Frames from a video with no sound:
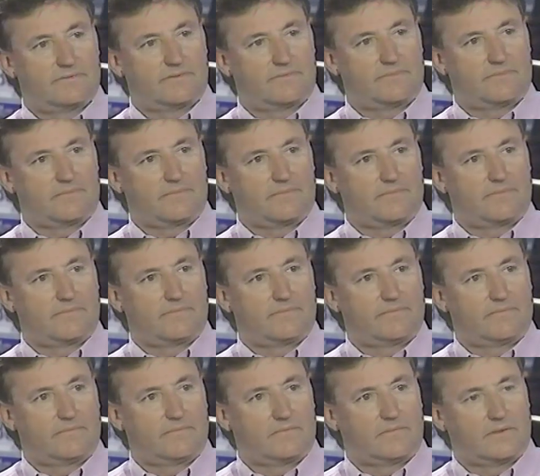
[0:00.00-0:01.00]
one of the
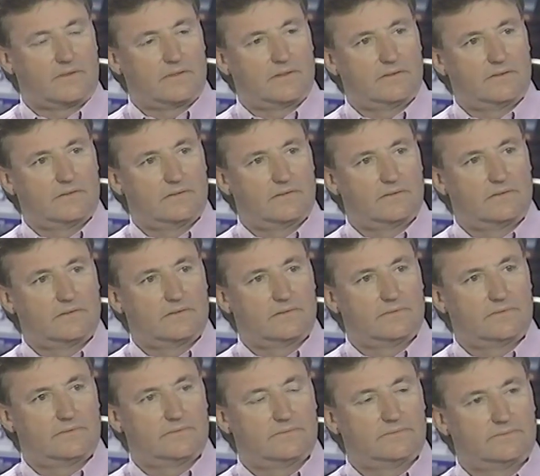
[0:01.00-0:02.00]
winningest
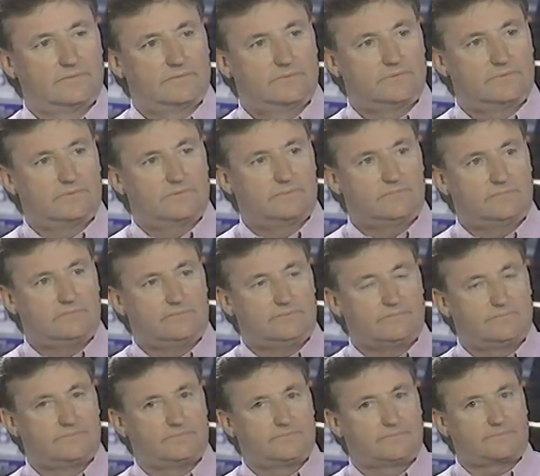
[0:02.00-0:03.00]
owners in
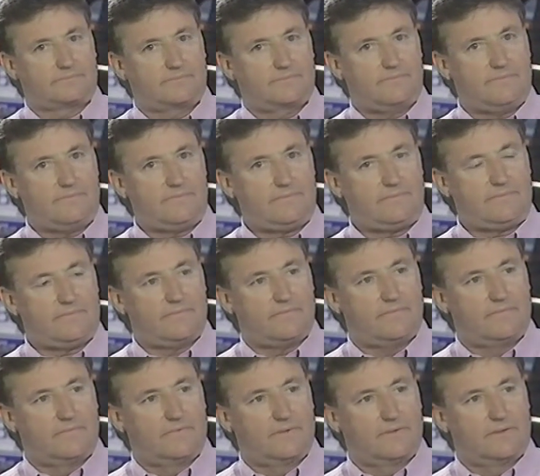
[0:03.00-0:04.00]
all of
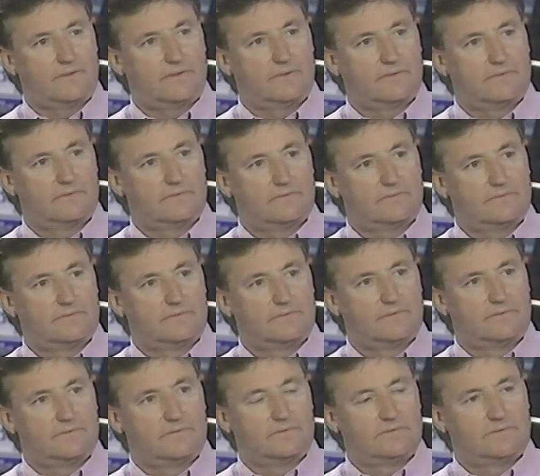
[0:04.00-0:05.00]
professional sports, bar
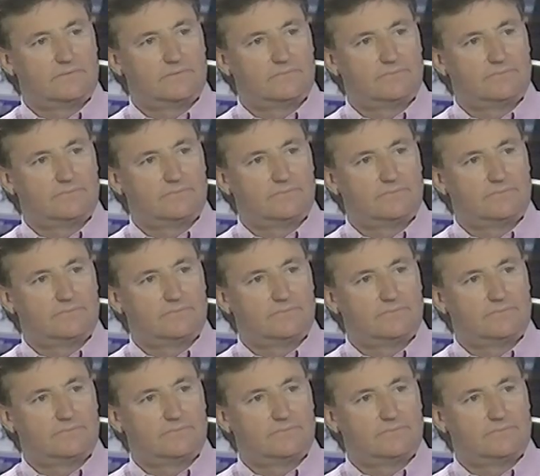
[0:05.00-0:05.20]
none?